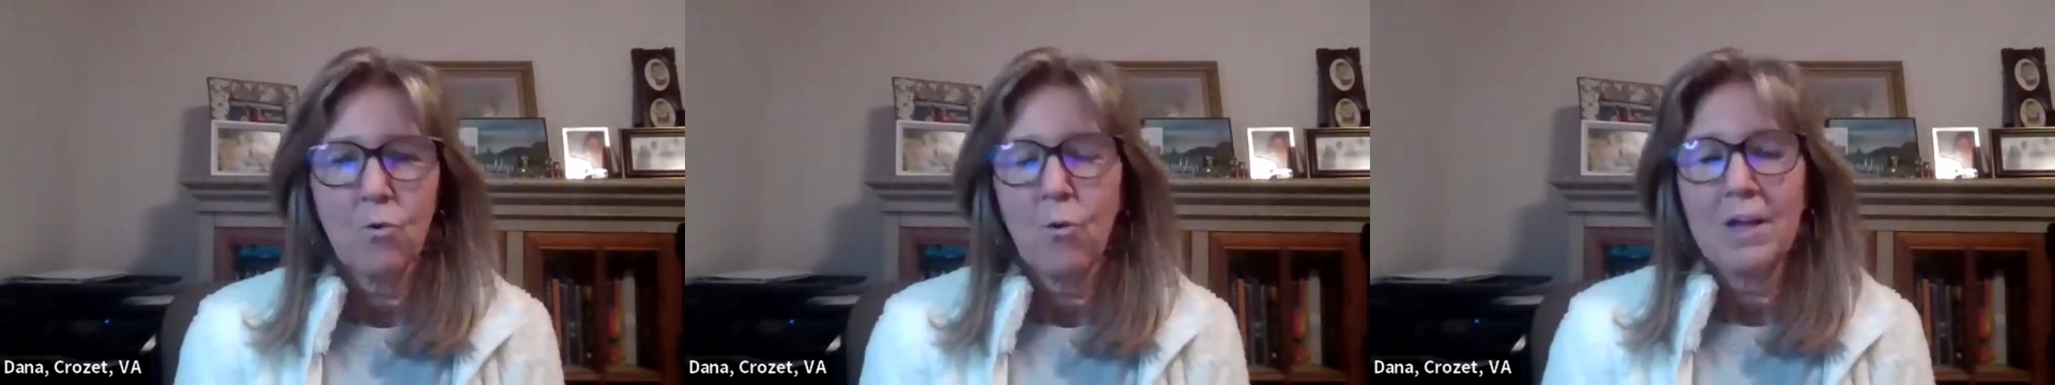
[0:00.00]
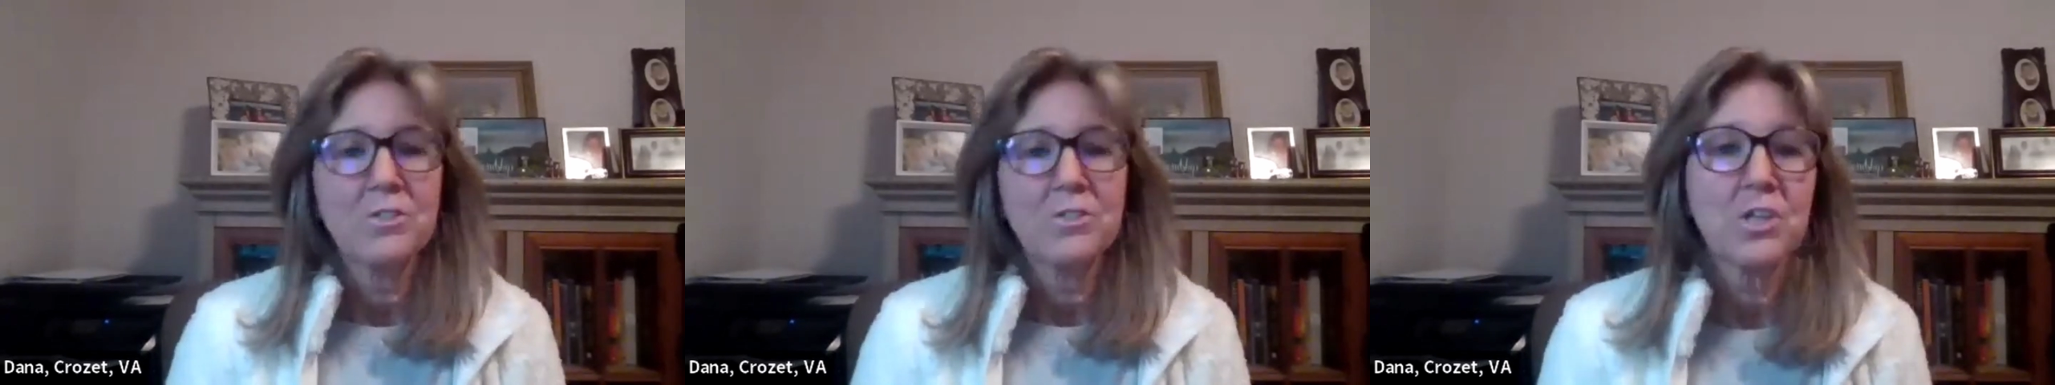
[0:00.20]

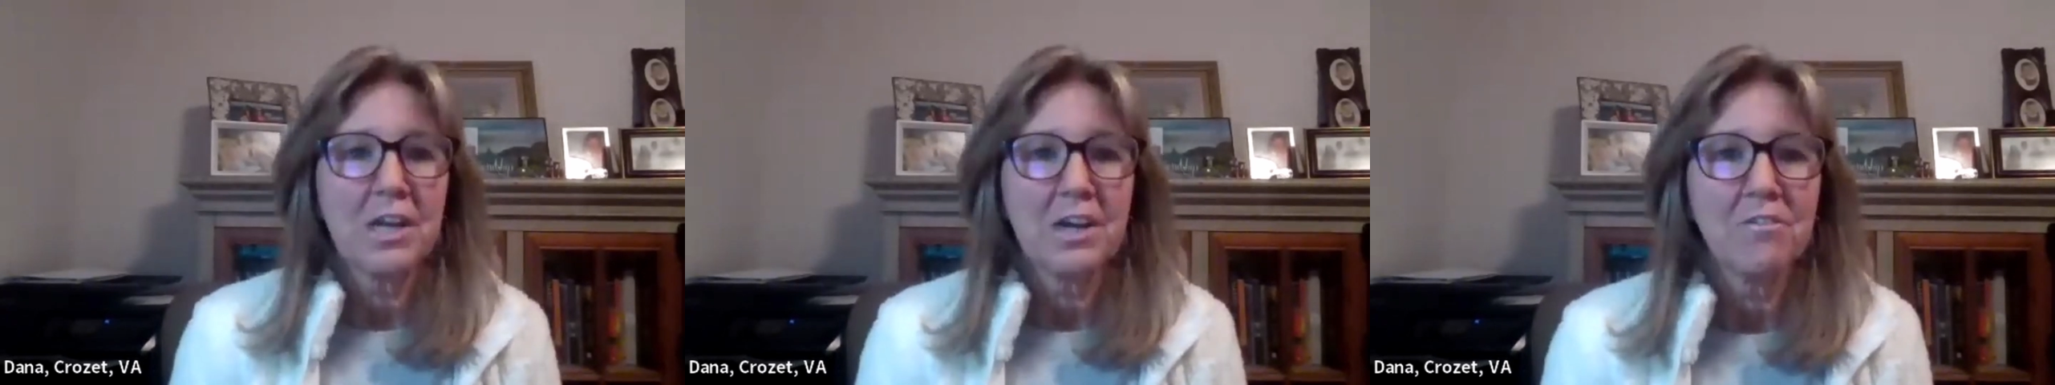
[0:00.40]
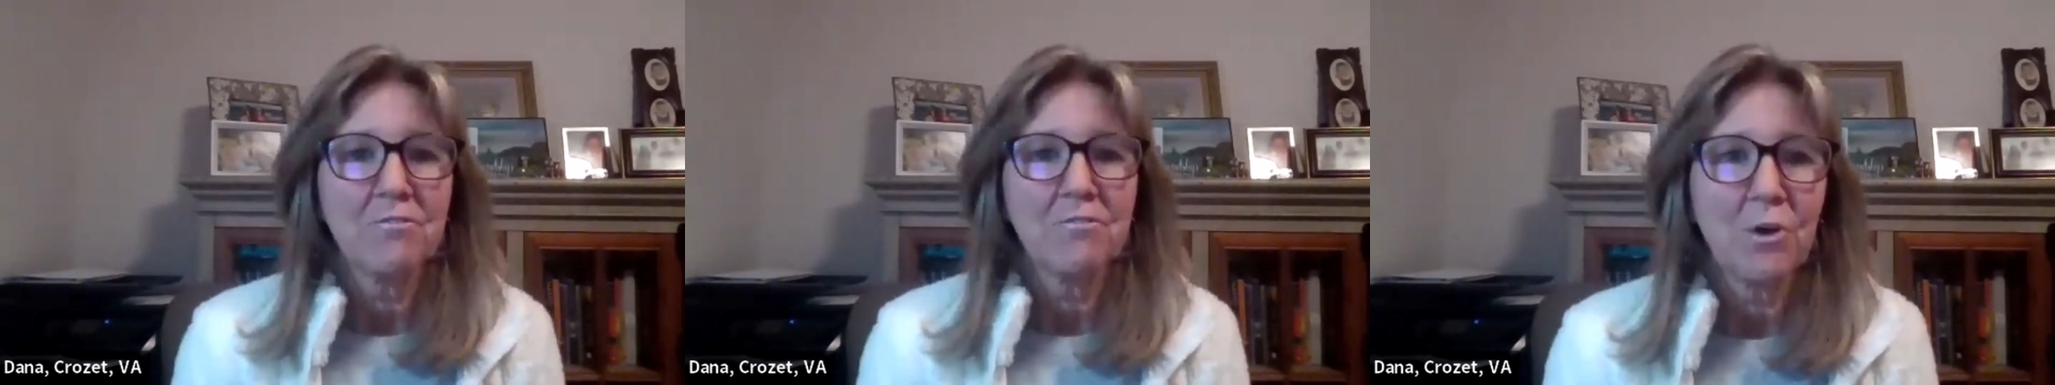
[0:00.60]

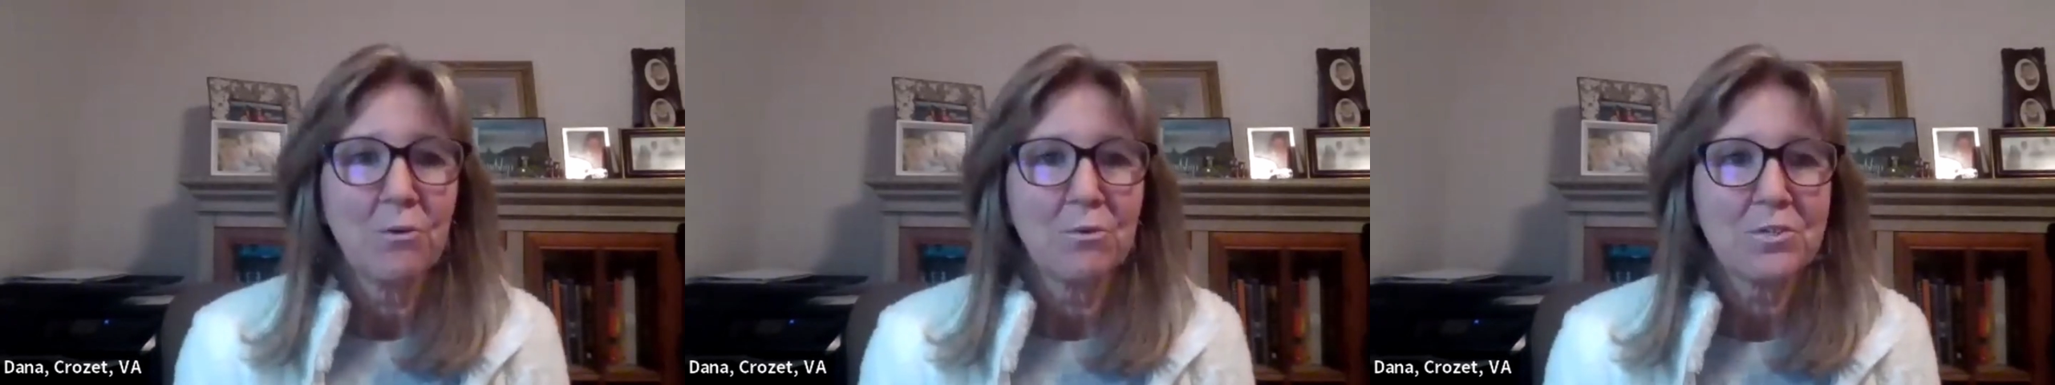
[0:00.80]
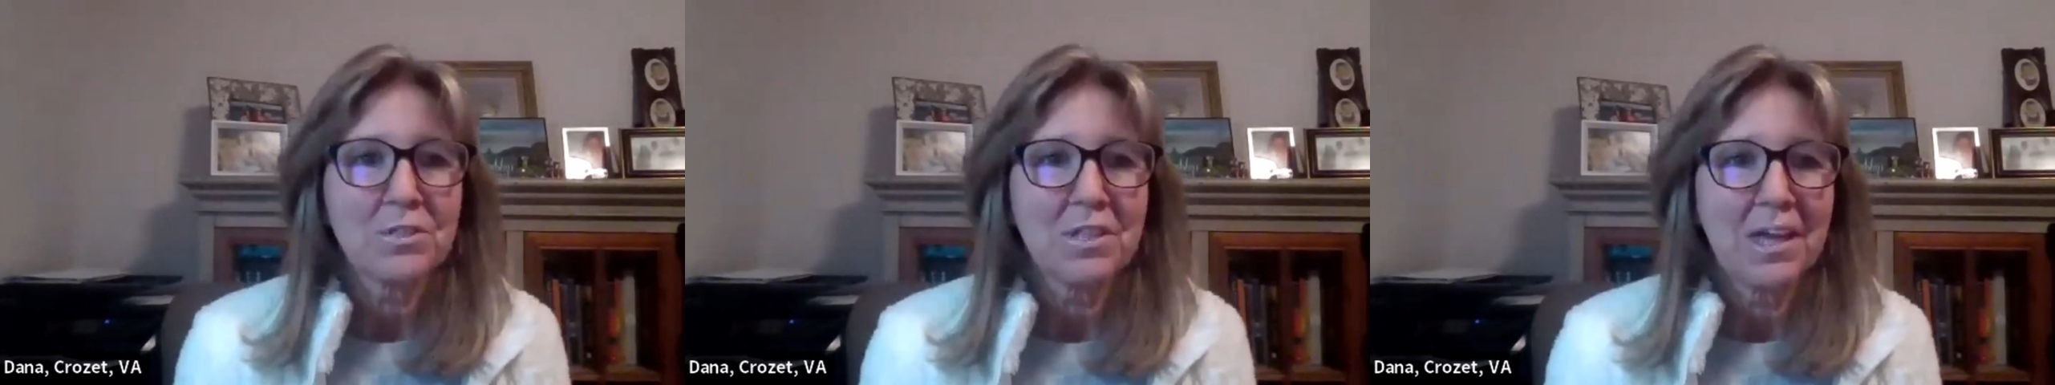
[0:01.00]
quenching of
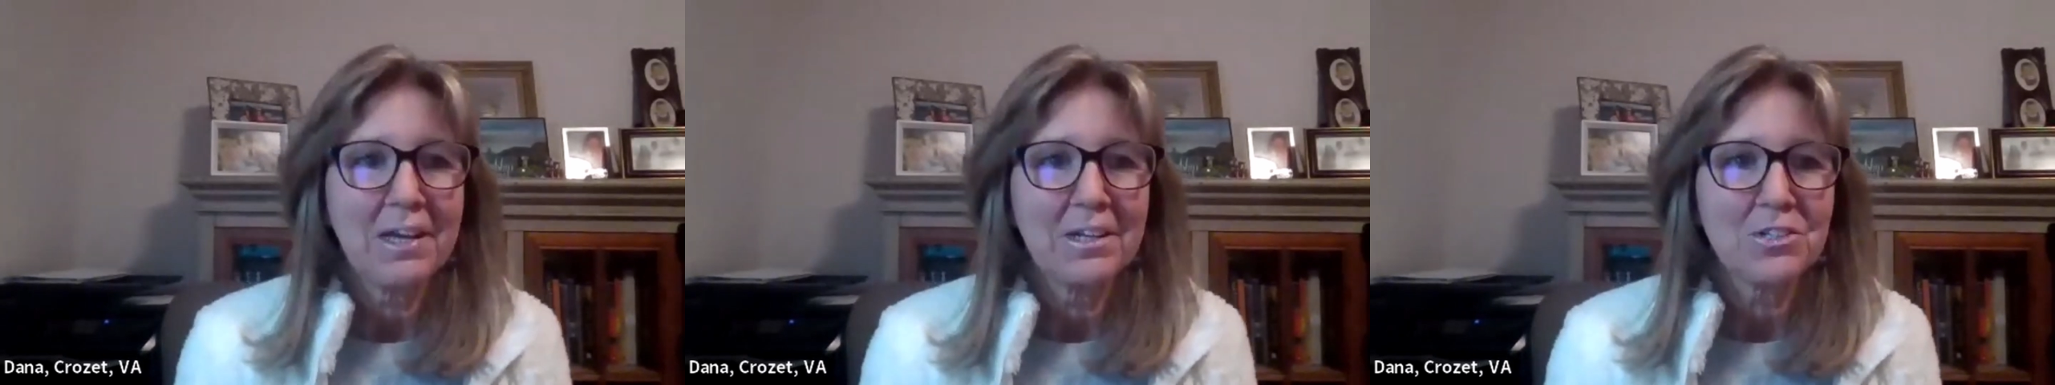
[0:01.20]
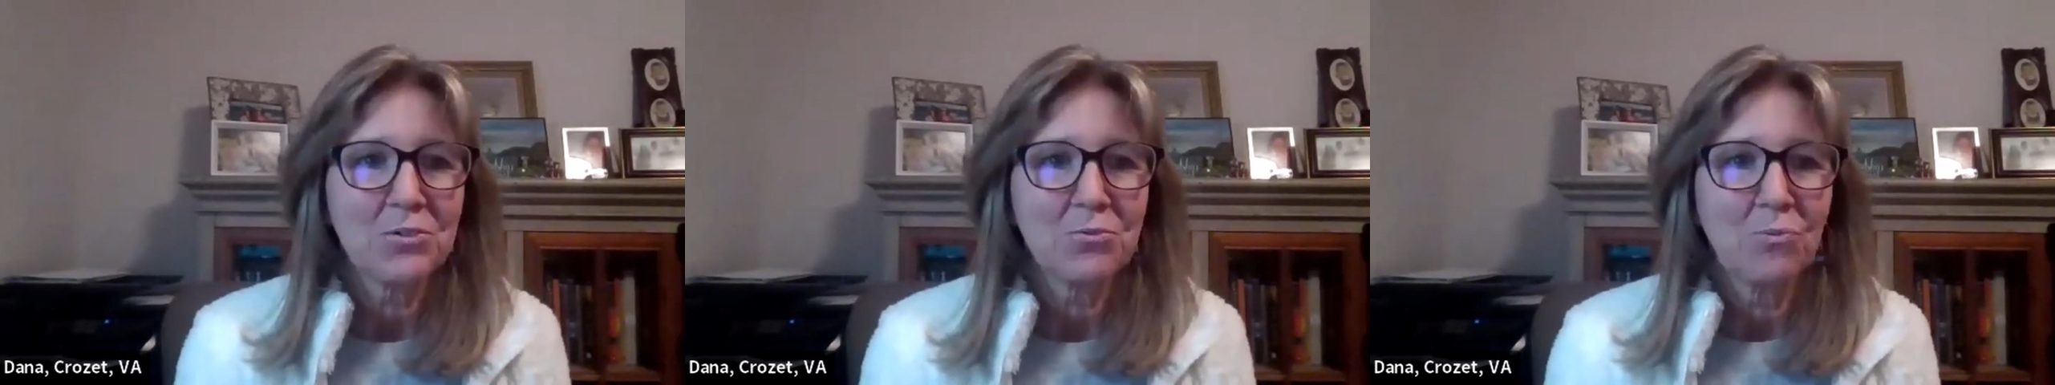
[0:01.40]
those things